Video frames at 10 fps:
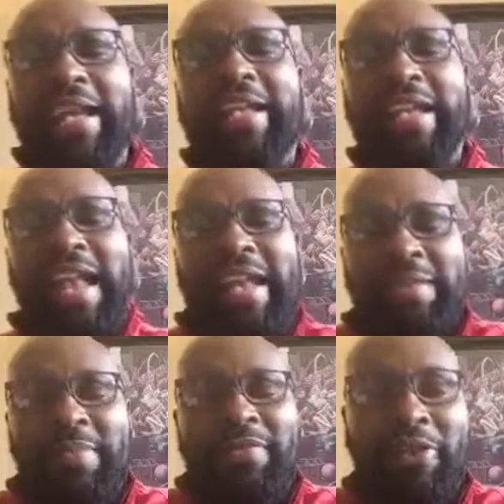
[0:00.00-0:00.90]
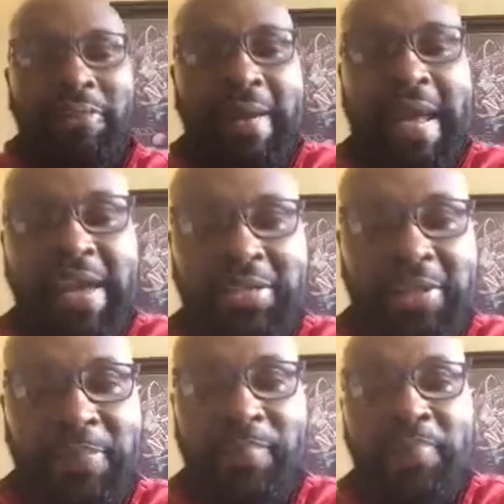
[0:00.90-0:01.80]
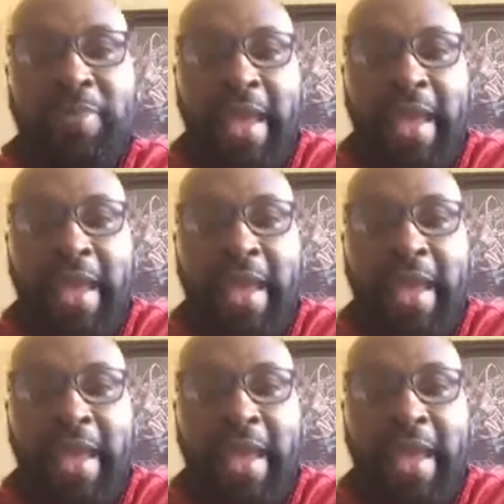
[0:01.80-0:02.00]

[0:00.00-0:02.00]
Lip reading: and I can be very passionate